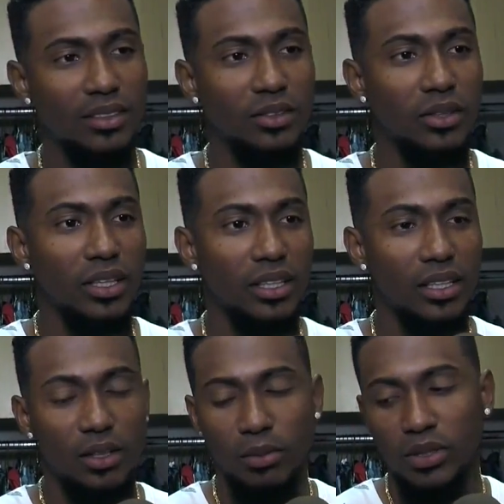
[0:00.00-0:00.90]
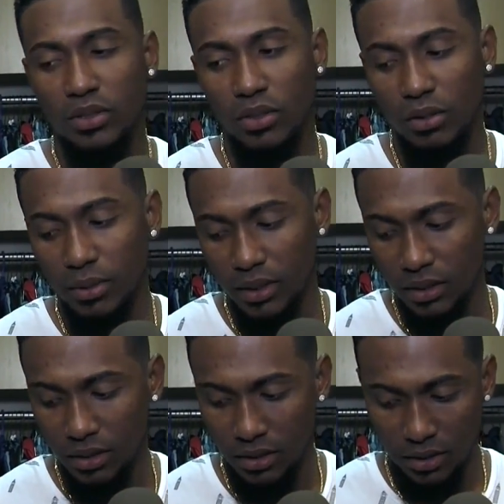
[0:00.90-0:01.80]
It's okay, a little bit sore,
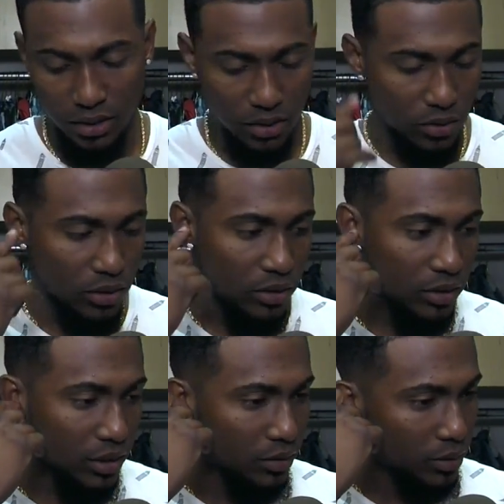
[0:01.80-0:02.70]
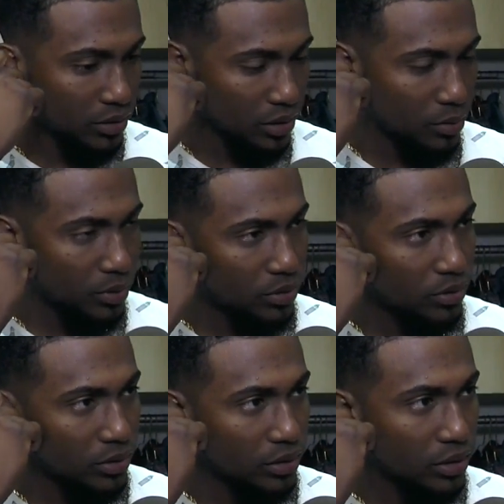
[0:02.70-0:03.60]
but good thing that I was able
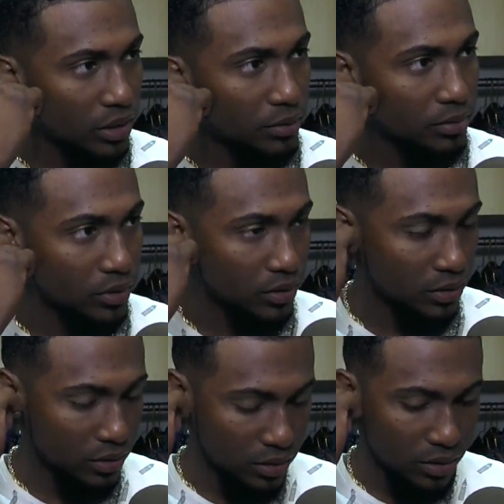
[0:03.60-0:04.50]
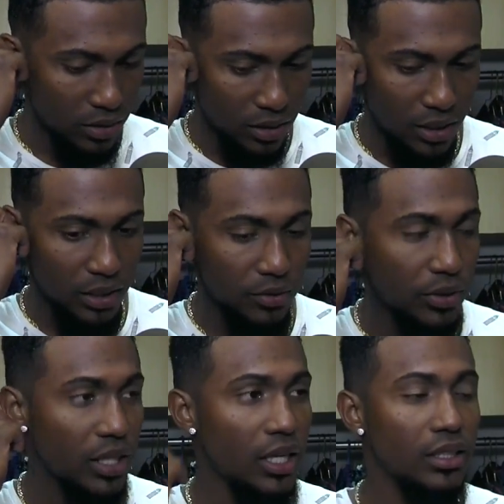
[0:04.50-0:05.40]
to escape, you know, kind of
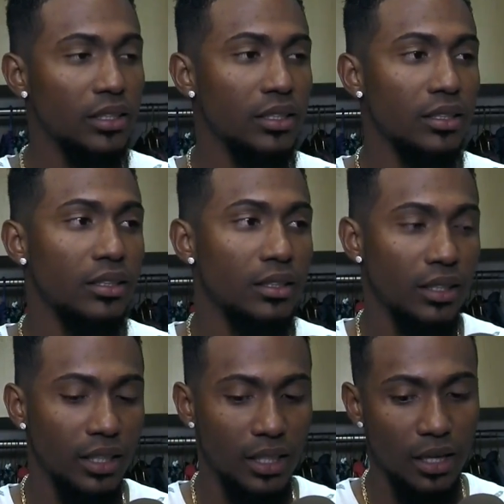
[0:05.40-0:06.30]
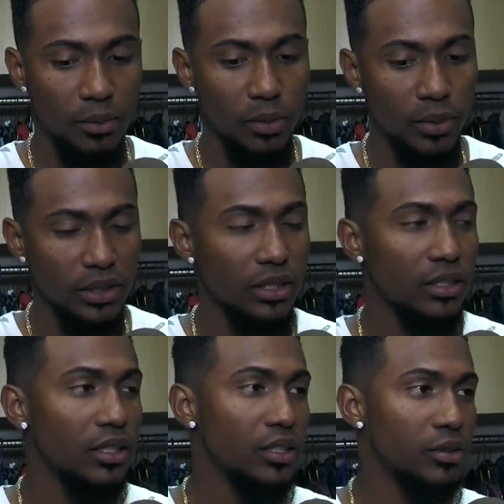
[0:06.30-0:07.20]
react, and uh, it got me on my
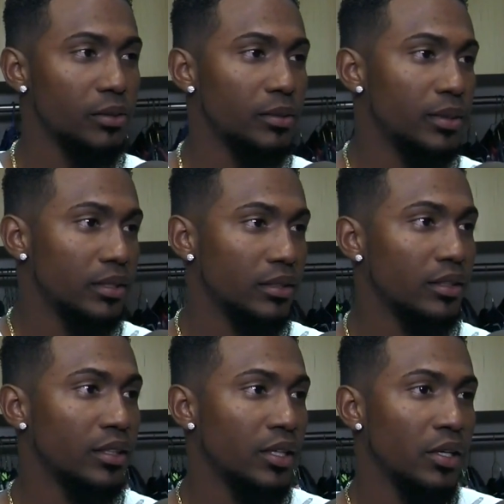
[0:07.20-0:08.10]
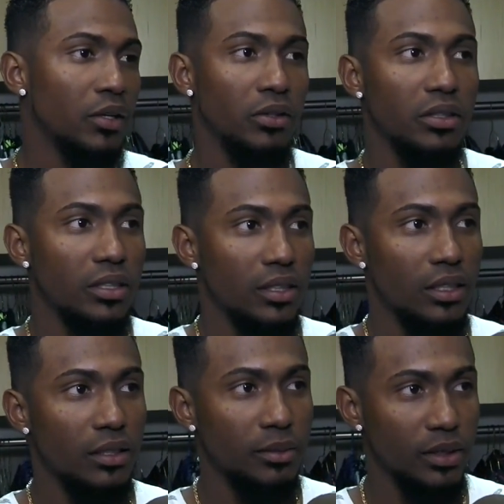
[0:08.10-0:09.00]
skin a little bit, but other than
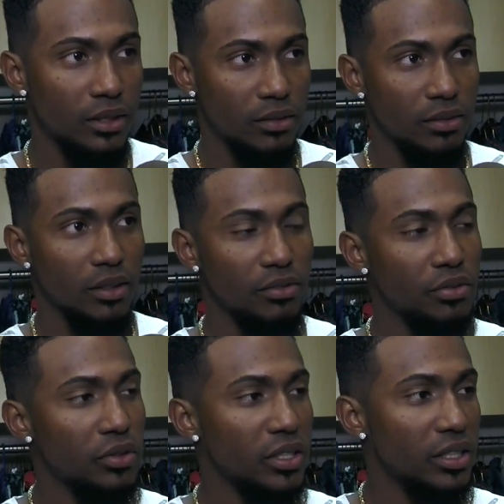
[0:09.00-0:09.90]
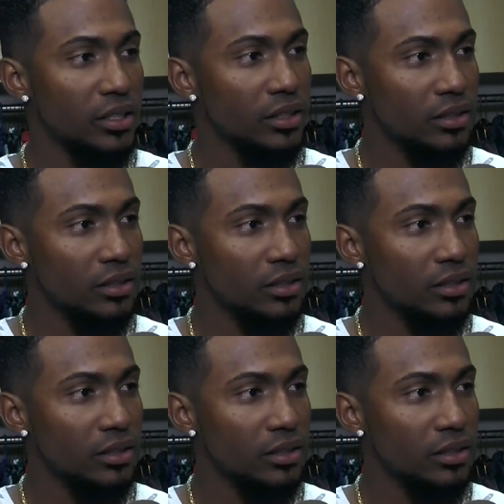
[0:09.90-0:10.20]
that, I mean, uh, I feel okay.